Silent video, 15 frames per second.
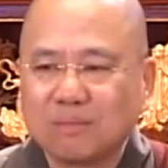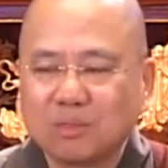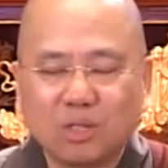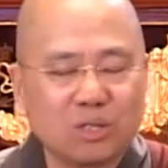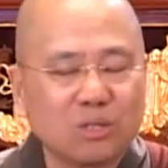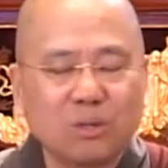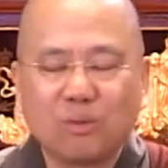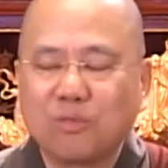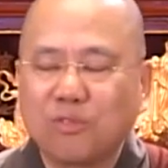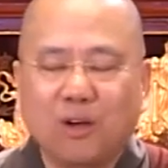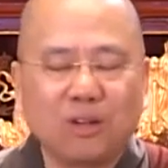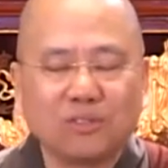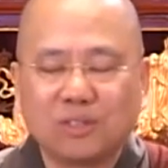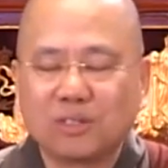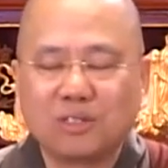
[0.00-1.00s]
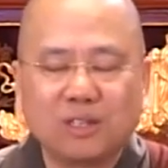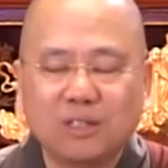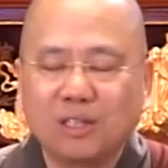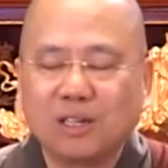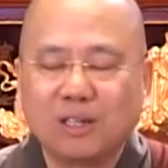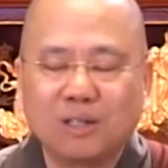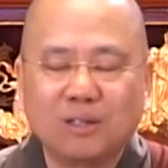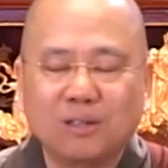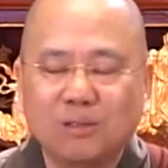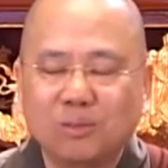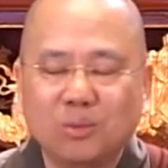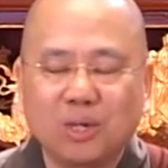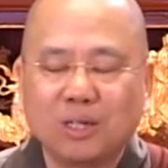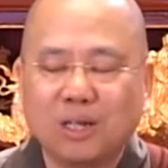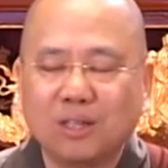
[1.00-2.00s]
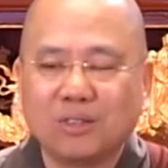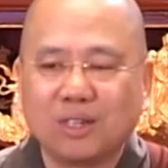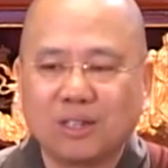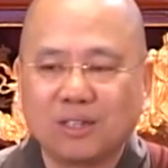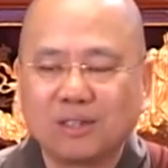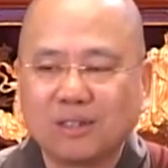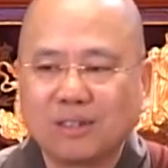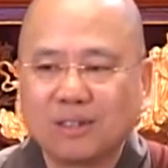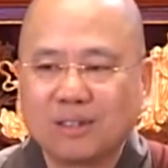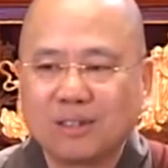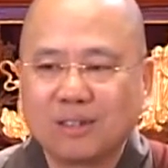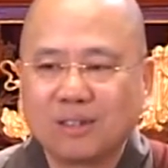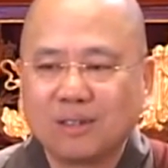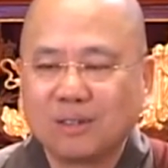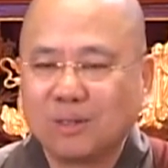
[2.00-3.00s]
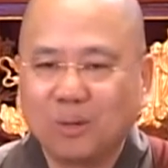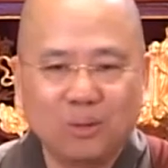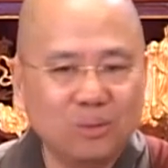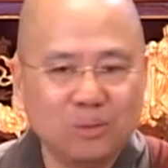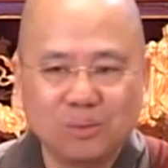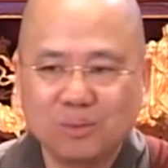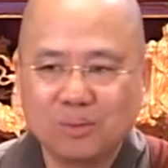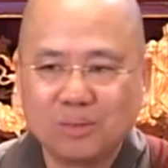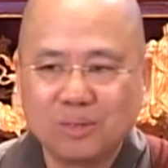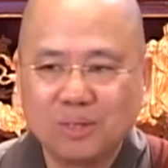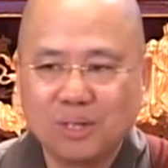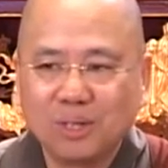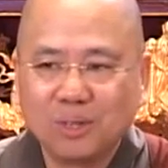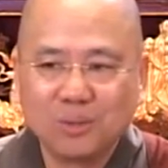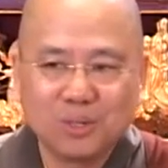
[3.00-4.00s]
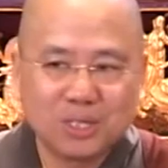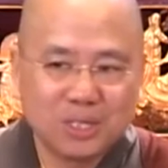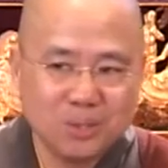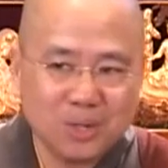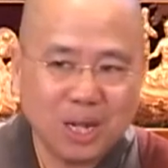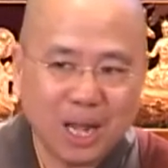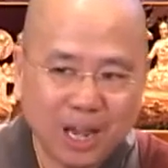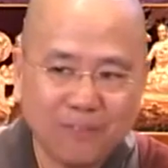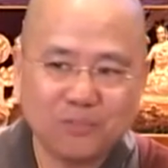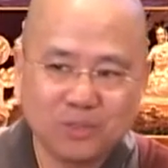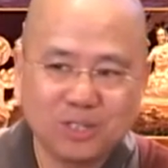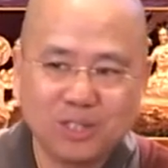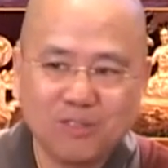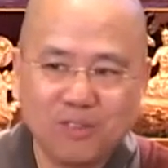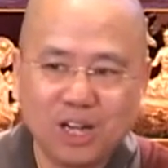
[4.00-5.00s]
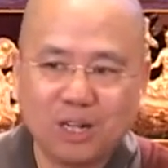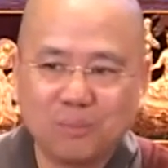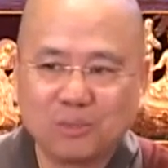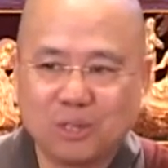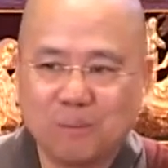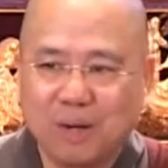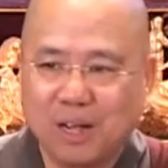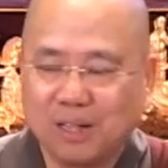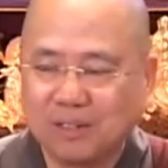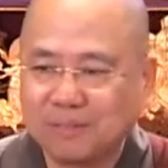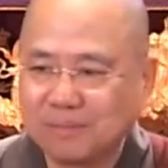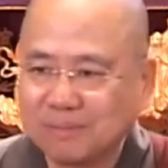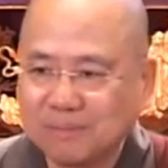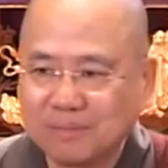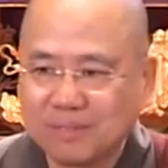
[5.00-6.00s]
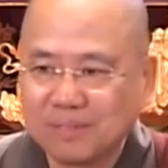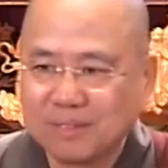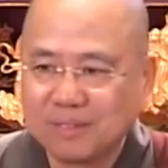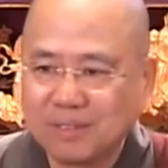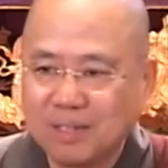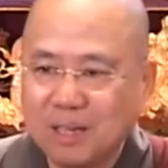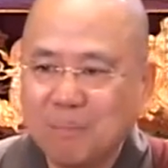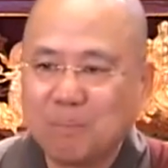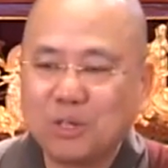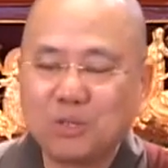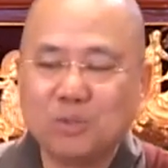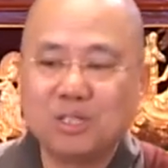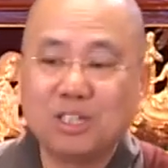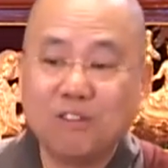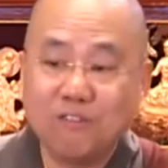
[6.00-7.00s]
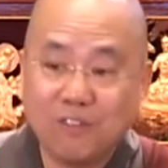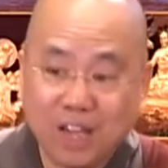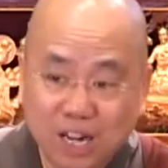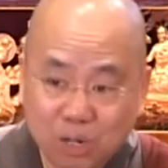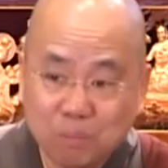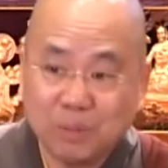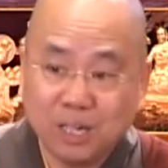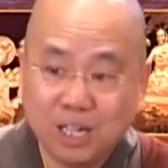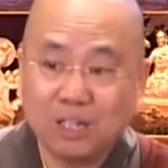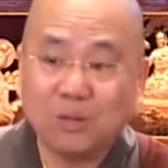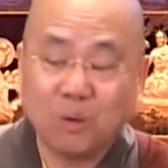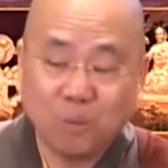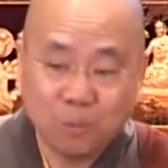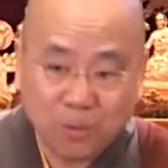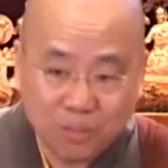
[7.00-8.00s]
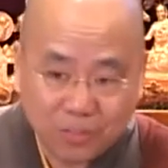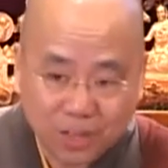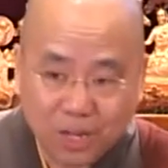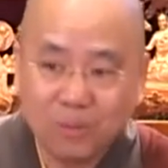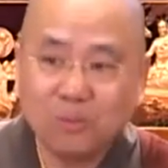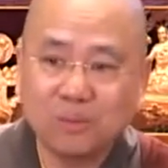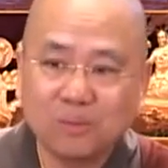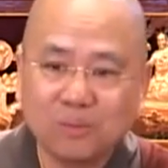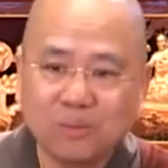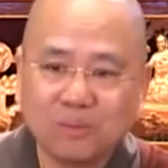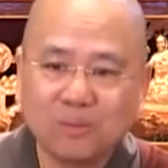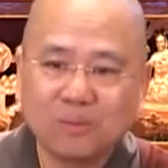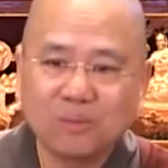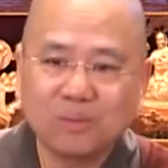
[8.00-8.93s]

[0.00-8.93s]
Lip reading: Just no thought, just sit there and doing nothing. No. You still have to develop the mind. But you develop it without